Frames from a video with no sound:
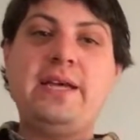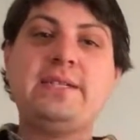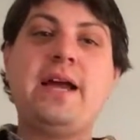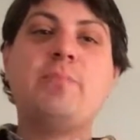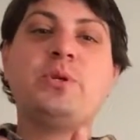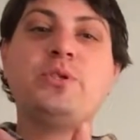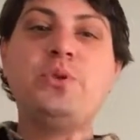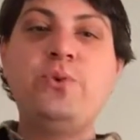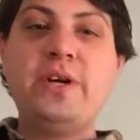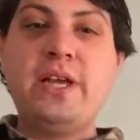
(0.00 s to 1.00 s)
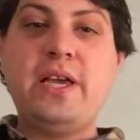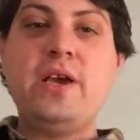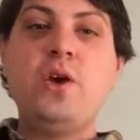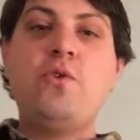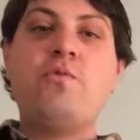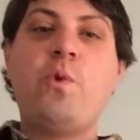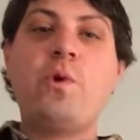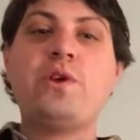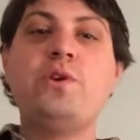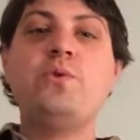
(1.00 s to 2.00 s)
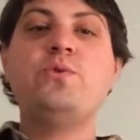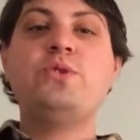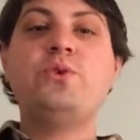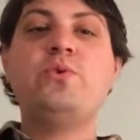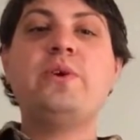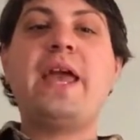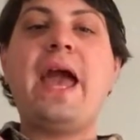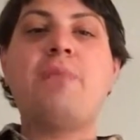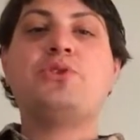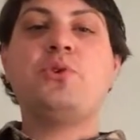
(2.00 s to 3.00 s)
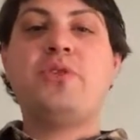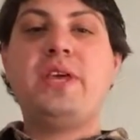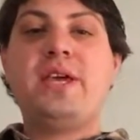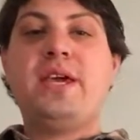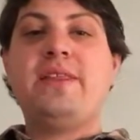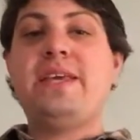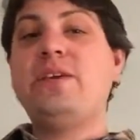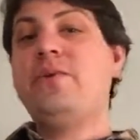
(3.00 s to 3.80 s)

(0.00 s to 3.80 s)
as an opportunity for you to capture thinking that you